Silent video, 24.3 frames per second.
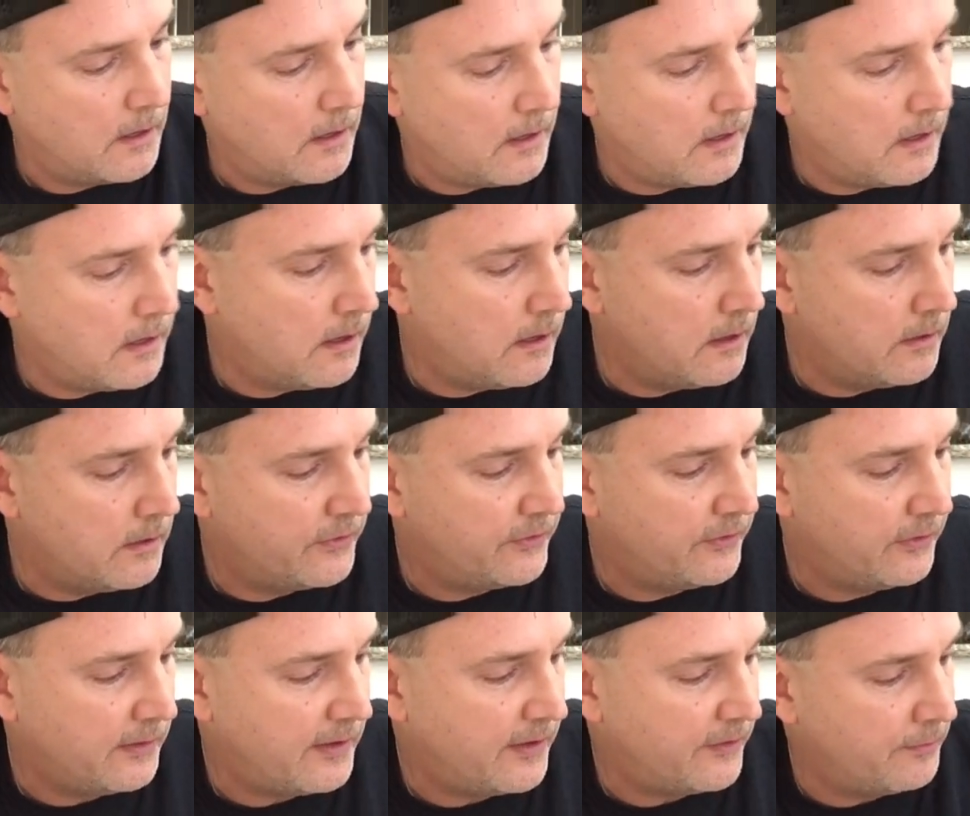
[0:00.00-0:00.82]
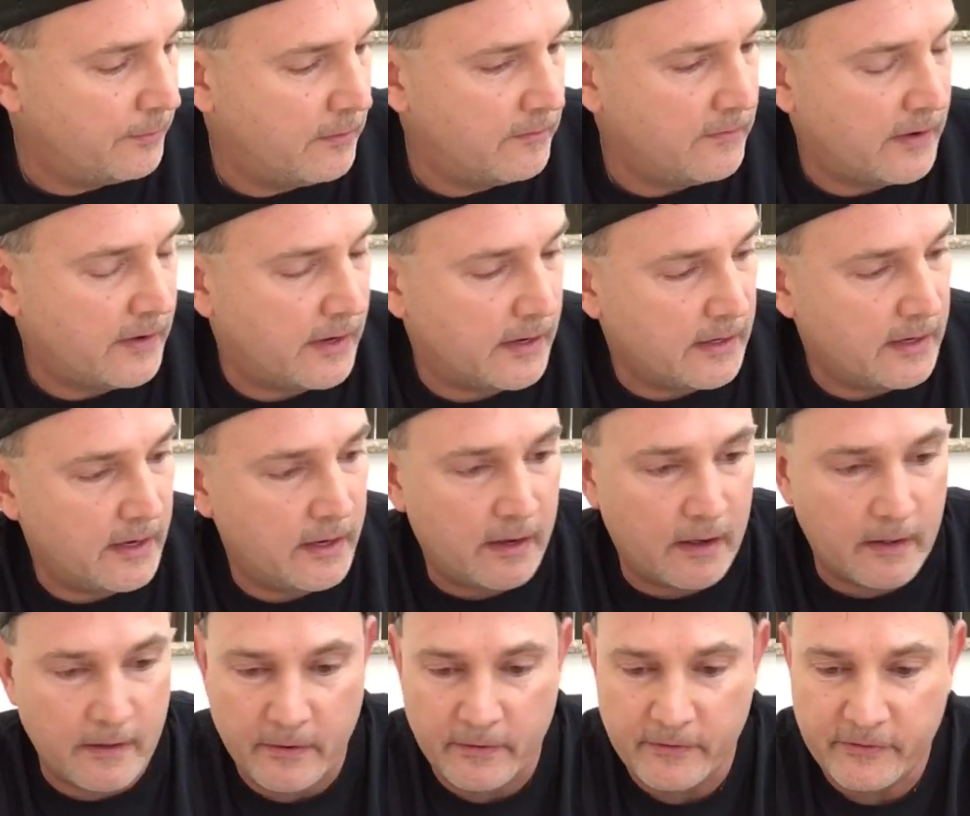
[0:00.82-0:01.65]
So let's move on.
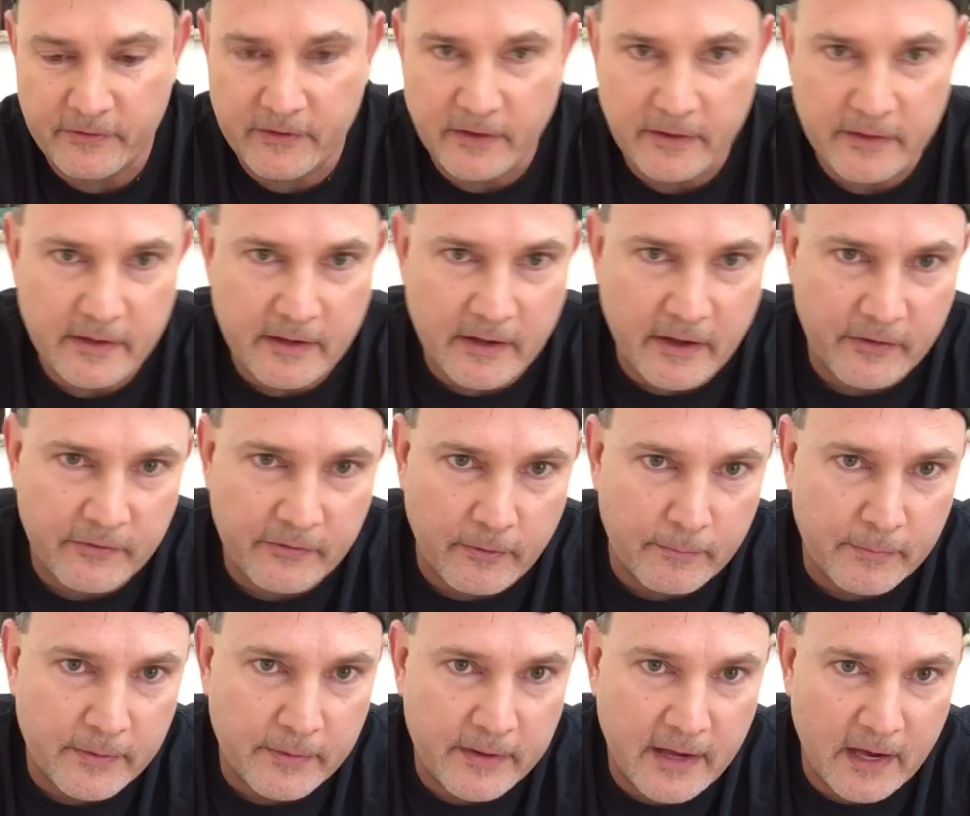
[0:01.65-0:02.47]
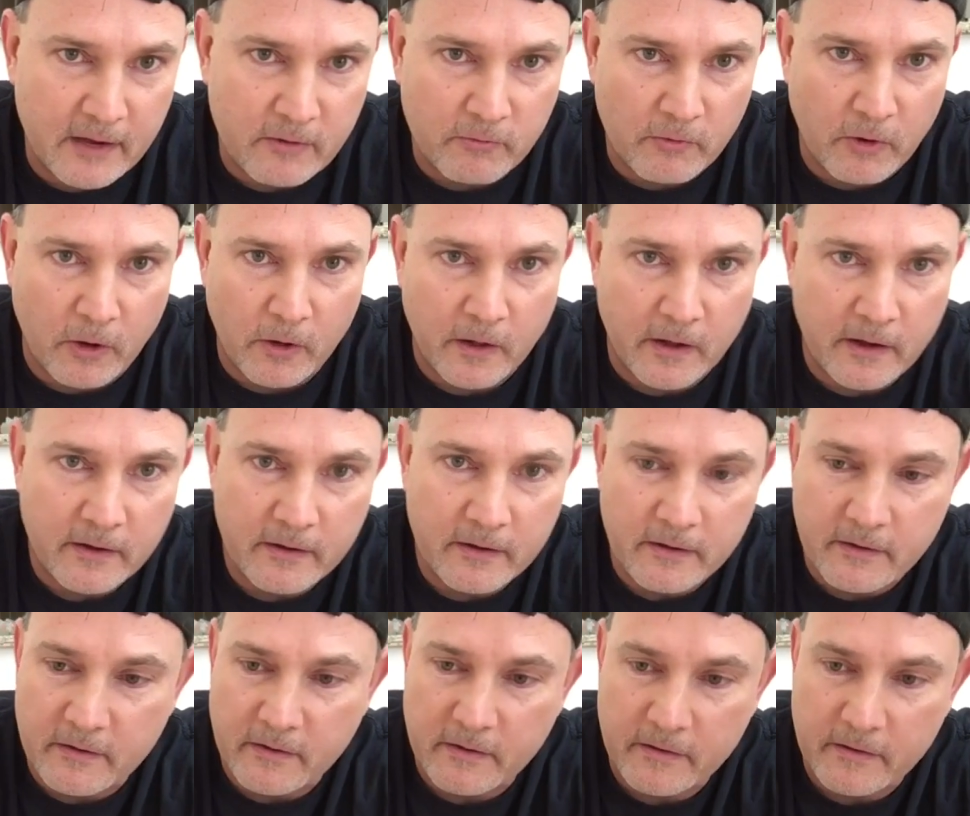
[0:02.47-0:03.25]
Yeah, here's something else from Ken Rolla.